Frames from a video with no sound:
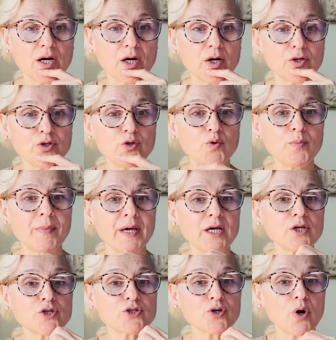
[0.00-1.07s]
You may
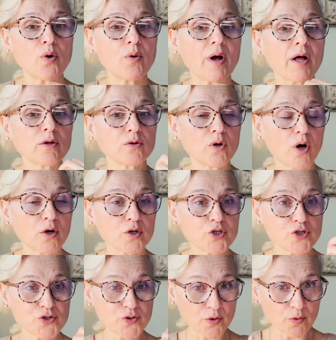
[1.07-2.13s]
show a large
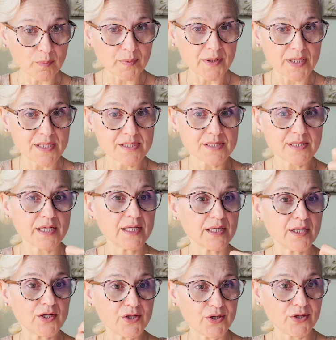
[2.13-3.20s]
surplus in
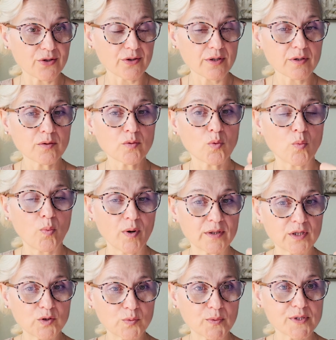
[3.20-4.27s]
a year when
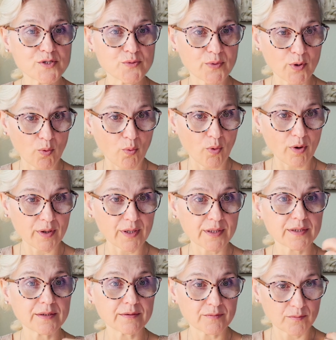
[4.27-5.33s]
it was
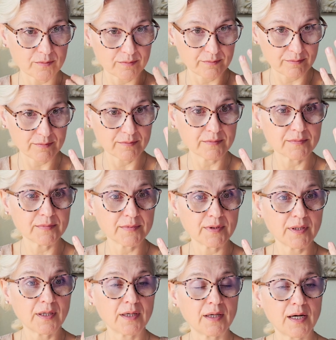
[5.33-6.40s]
recorded
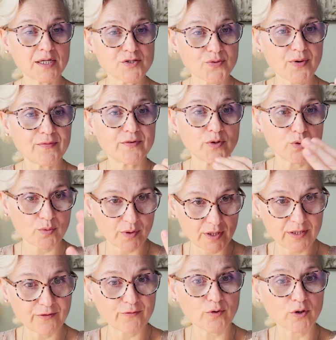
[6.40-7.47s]
as revenue in
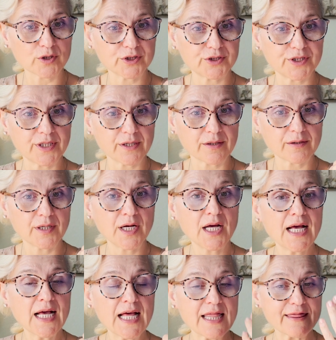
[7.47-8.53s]
the first year.
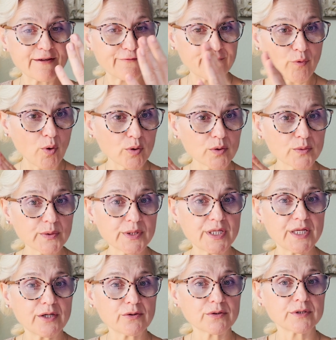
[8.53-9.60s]
The following
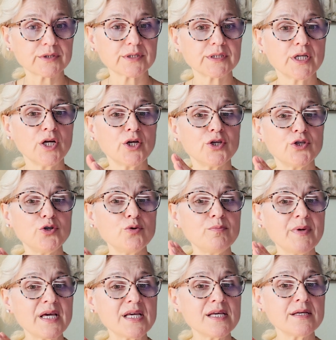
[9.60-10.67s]
years, you
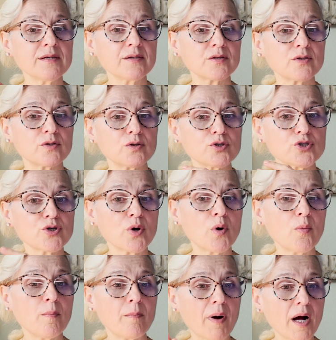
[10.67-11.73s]
may show
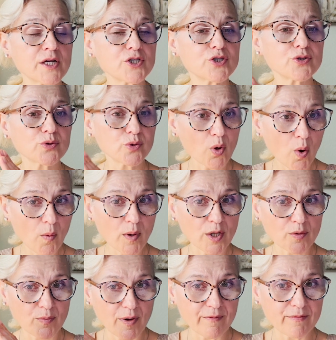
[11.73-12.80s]
much lower
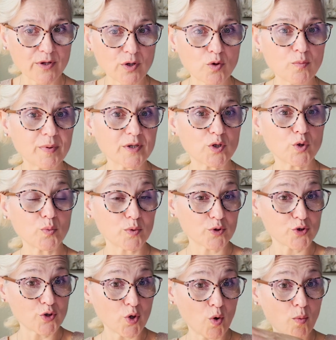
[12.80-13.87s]
revenue, but you will
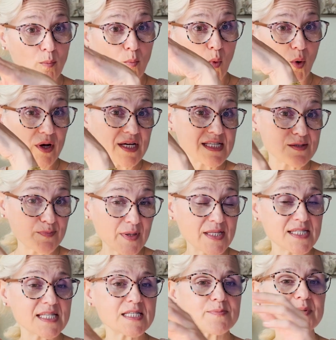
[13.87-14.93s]
show more
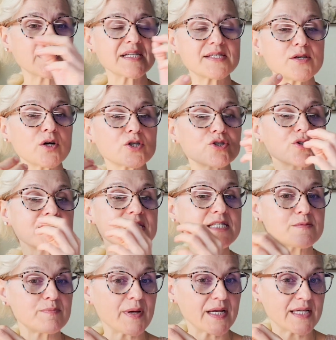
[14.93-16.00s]
expenses because you're actually
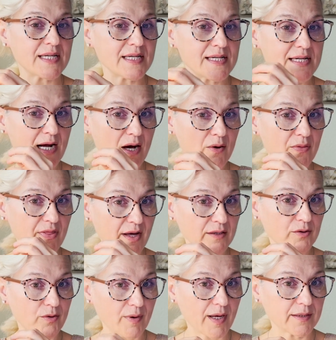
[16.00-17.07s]
spending down that
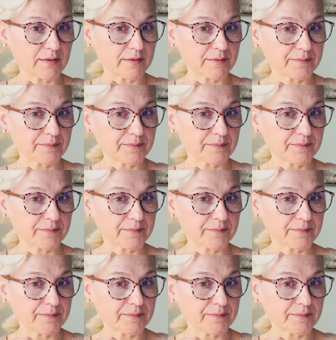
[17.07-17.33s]
grant.